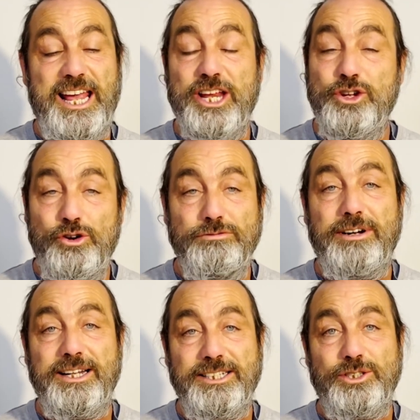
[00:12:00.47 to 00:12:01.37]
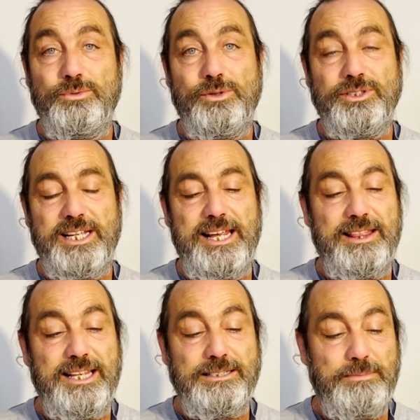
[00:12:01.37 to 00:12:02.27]
and you're running towards it
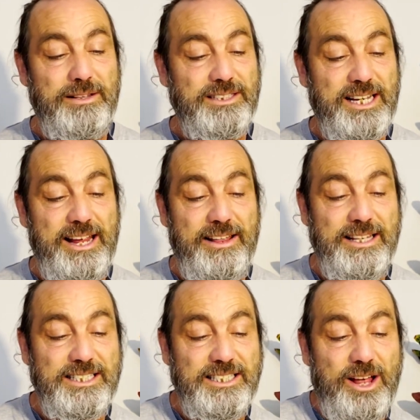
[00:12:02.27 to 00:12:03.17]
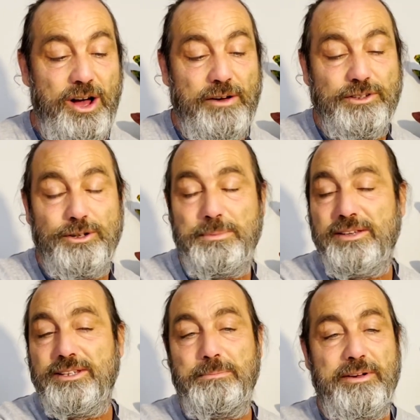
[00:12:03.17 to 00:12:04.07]
in this month's here. This is after your
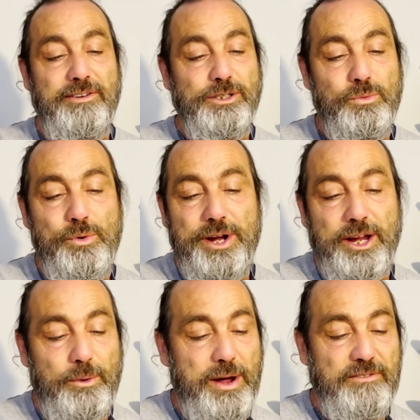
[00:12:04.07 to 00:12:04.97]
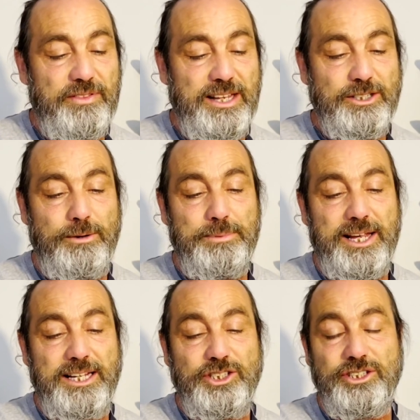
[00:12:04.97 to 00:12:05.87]
birthday period. You're walking away from these
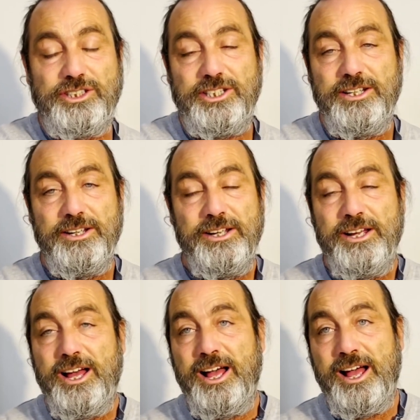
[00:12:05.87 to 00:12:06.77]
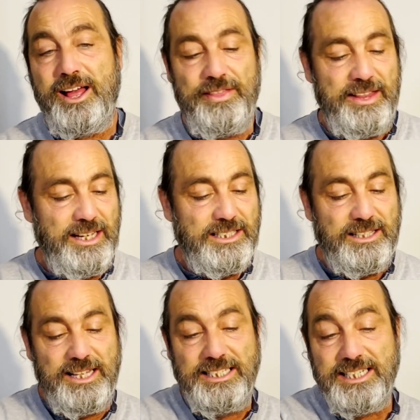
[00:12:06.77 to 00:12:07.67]
complications and this
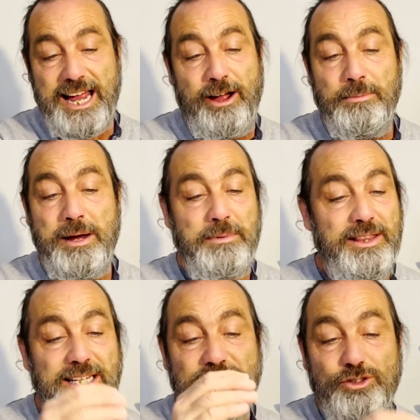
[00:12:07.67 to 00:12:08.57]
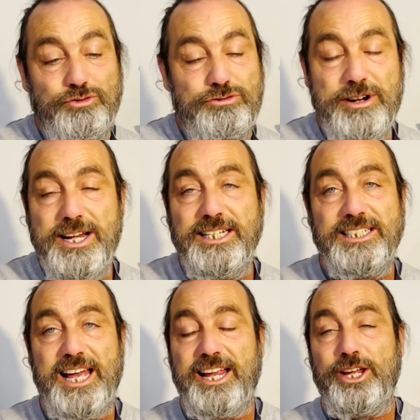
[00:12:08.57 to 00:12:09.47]
tower moment. And this is really
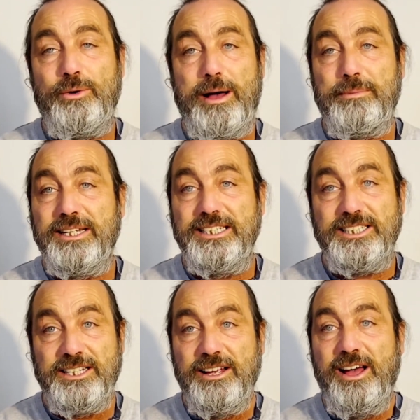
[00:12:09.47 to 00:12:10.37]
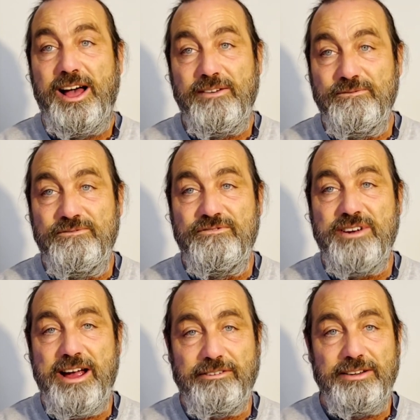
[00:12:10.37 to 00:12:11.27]
setting you up and it's a
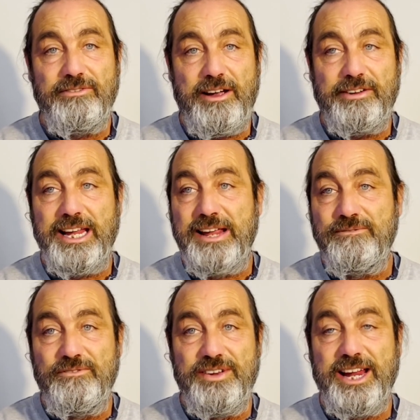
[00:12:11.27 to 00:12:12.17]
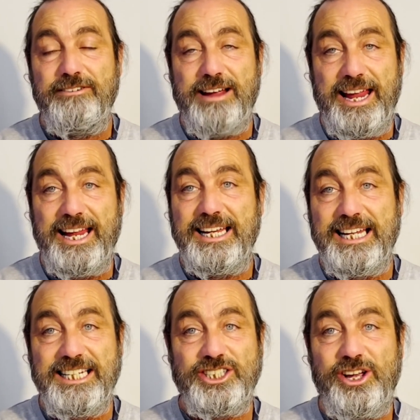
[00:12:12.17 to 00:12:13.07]
very, very invigorating,
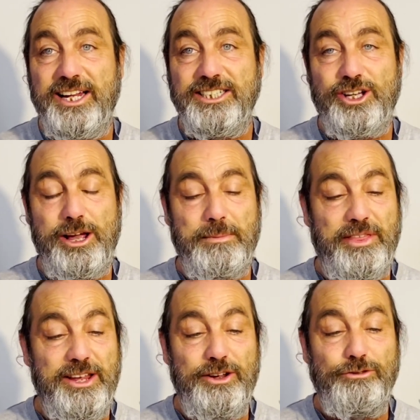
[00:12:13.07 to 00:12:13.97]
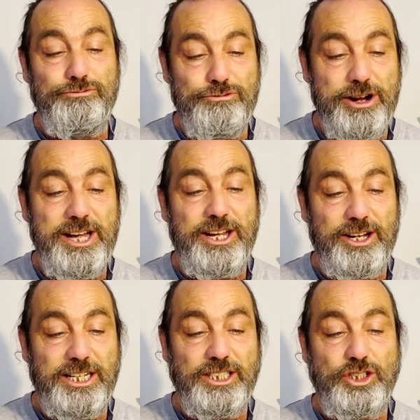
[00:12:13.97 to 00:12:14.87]
exciting time. I think you're really
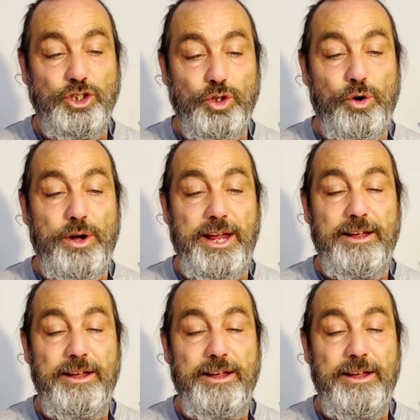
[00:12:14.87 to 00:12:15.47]
going to enjoy